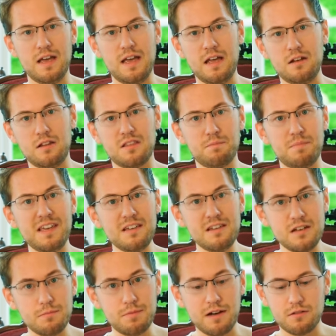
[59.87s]
And
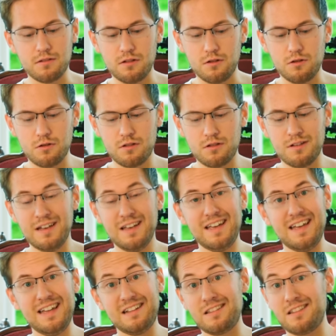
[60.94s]
speaking about the looks,
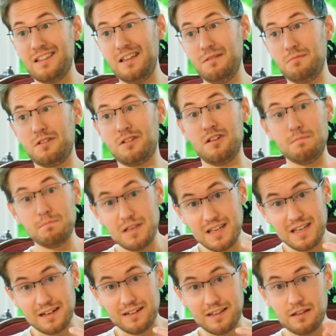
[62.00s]
it seems to
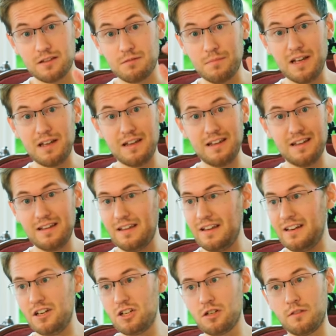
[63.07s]
me at least, my
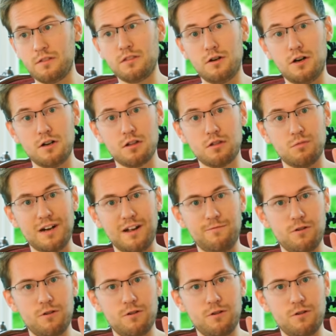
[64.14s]
initial thoughts when I